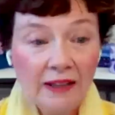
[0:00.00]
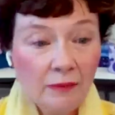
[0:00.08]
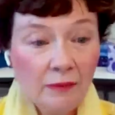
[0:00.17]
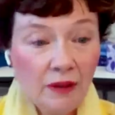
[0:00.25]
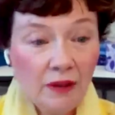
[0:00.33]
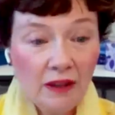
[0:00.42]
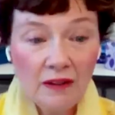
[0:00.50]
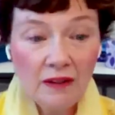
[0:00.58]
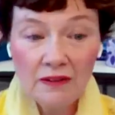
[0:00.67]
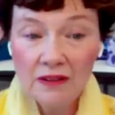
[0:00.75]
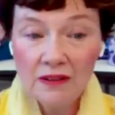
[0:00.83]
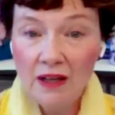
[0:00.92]
guiding
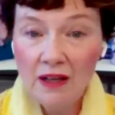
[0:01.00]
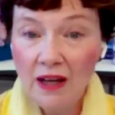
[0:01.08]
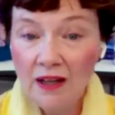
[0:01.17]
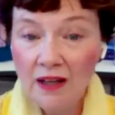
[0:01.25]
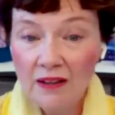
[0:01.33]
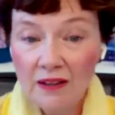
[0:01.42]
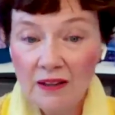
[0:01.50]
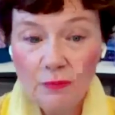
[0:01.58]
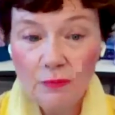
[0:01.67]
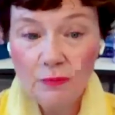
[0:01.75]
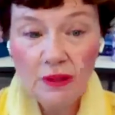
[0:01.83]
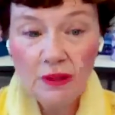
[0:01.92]
me today,
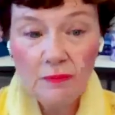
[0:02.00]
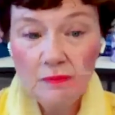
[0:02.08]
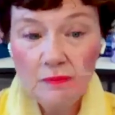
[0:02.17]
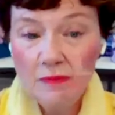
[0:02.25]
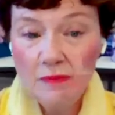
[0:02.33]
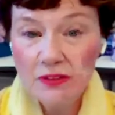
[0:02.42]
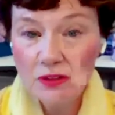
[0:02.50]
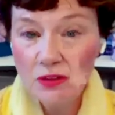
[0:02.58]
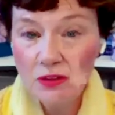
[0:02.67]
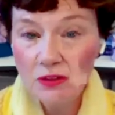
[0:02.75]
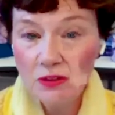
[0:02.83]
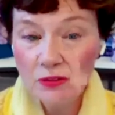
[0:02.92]
giving me
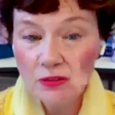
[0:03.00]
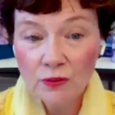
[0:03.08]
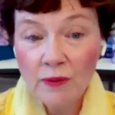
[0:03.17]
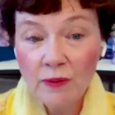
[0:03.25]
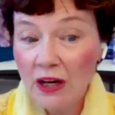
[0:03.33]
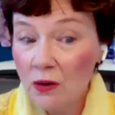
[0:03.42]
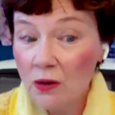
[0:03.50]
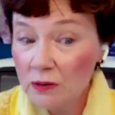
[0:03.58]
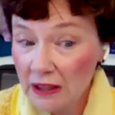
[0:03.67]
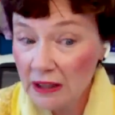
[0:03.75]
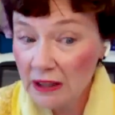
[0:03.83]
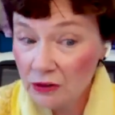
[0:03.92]
messages through my
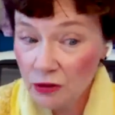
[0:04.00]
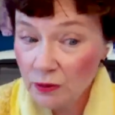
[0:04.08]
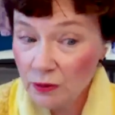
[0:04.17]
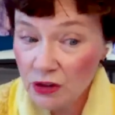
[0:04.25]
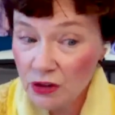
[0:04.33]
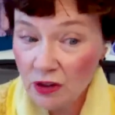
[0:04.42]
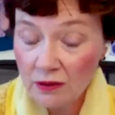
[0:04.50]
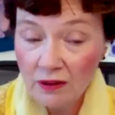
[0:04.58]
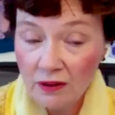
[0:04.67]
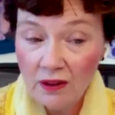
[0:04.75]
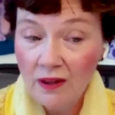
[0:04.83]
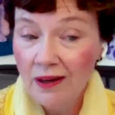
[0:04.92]
own
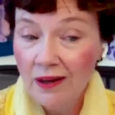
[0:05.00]
intuition,